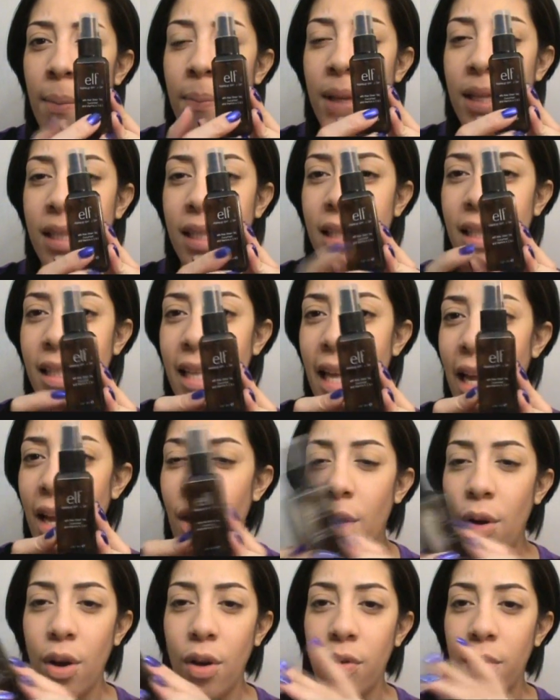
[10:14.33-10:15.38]
Mist and
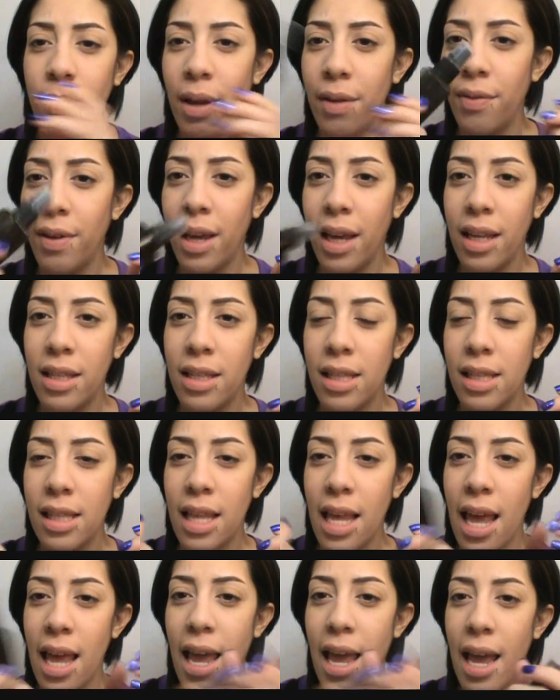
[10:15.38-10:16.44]
Set all over my
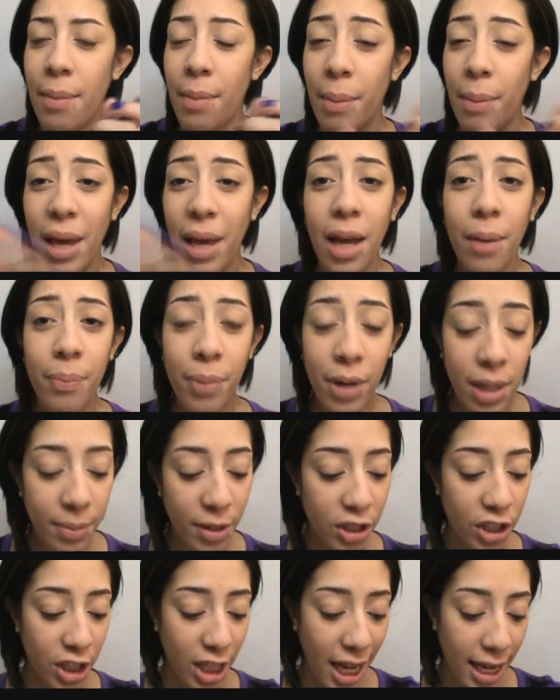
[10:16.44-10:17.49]
face, and my makeup pretty
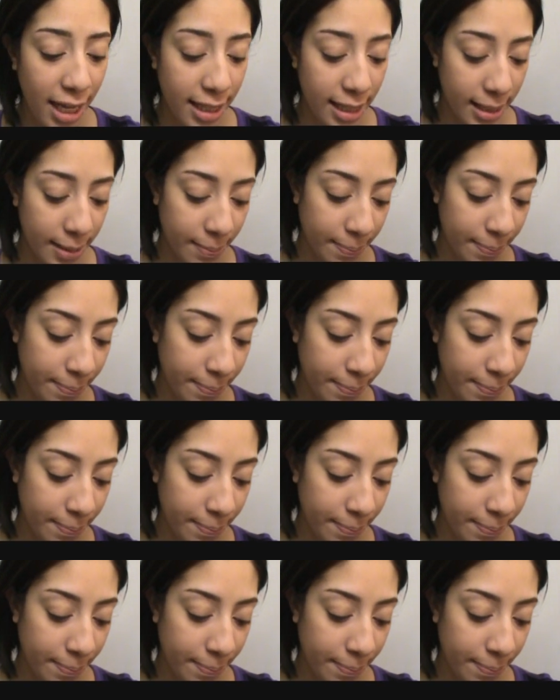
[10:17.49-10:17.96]
much stays.